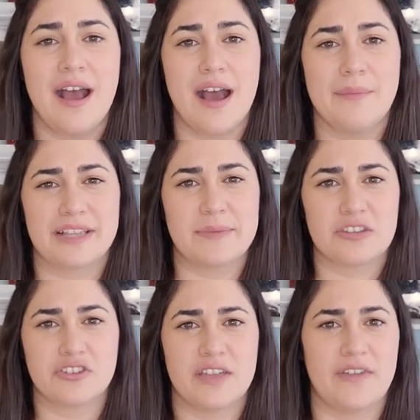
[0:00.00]

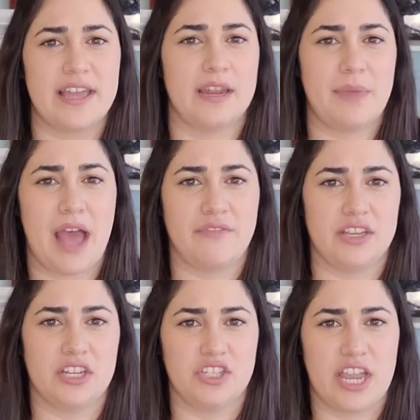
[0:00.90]
especially if I end up
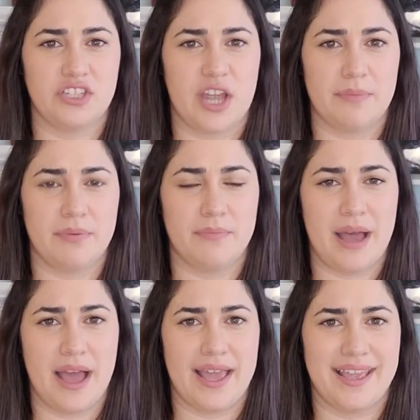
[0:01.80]
having to change up
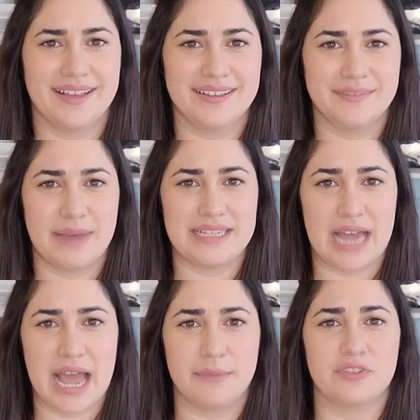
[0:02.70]
my
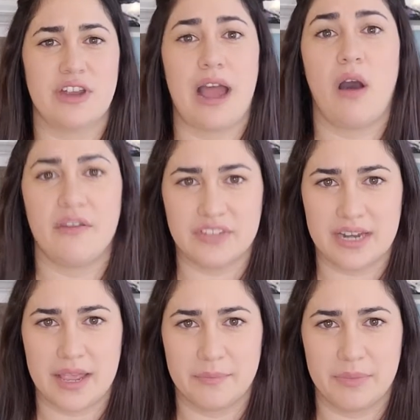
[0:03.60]
times or how
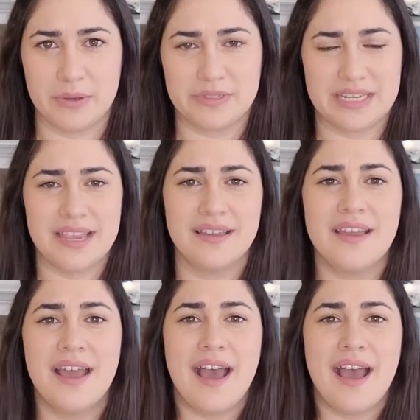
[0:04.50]
often I am posting.